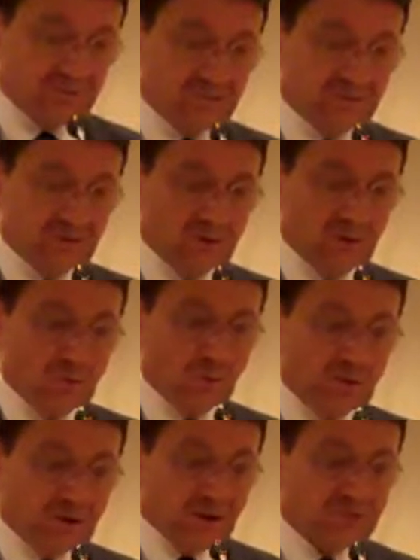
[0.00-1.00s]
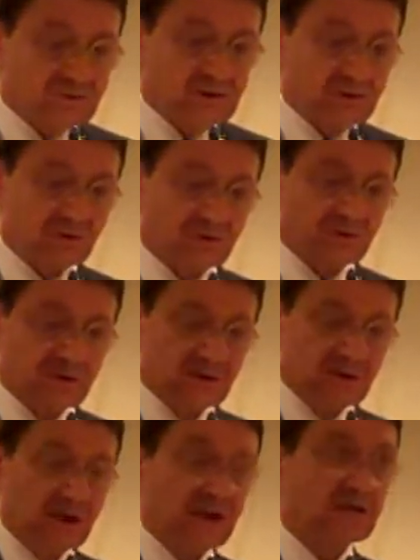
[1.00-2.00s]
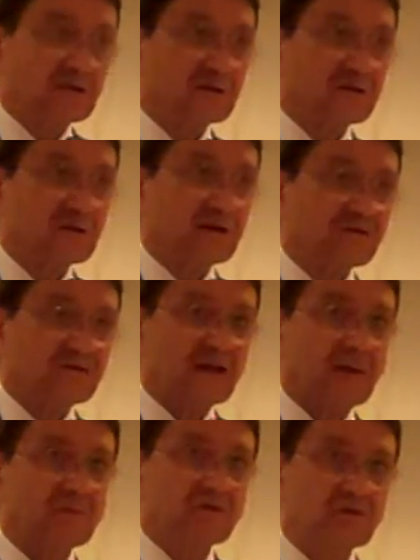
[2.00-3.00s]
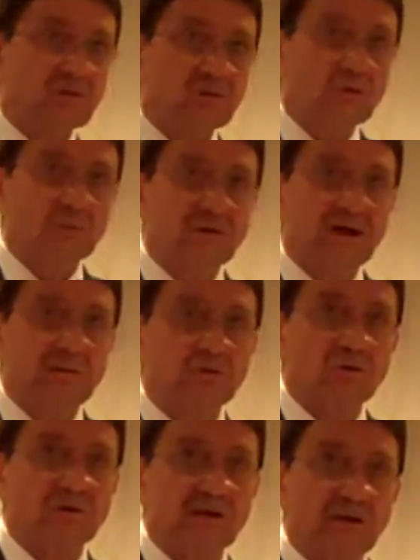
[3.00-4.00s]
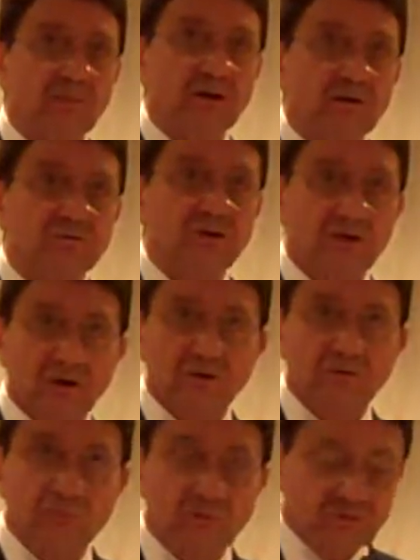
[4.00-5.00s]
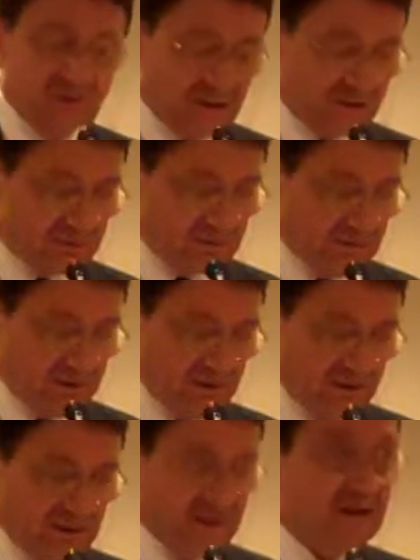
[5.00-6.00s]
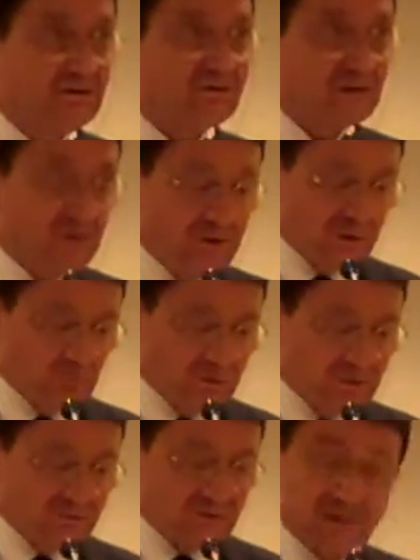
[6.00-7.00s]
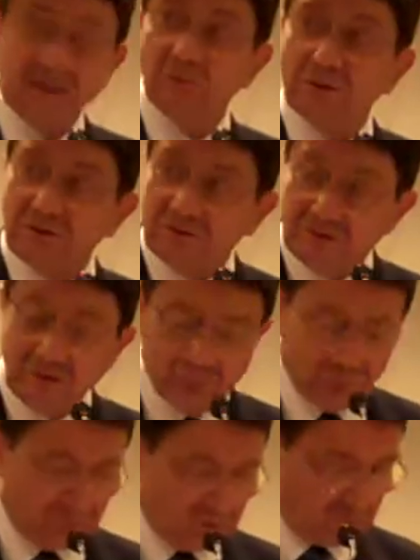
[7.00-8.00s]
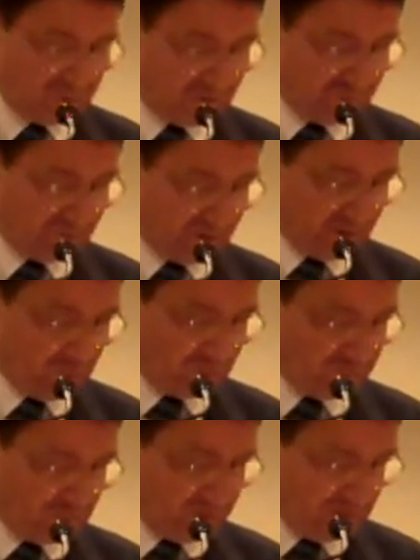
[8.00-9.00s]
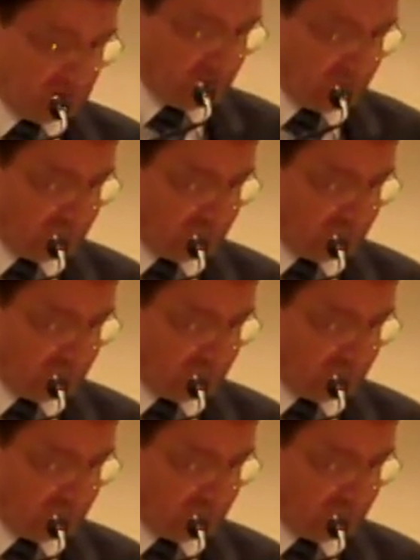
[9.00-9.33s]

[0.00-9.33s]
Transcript: us were not here in establishing all what I'm talking about. Don Hawkins was there. He's still there with us, and he will continue to be with us, and I want to be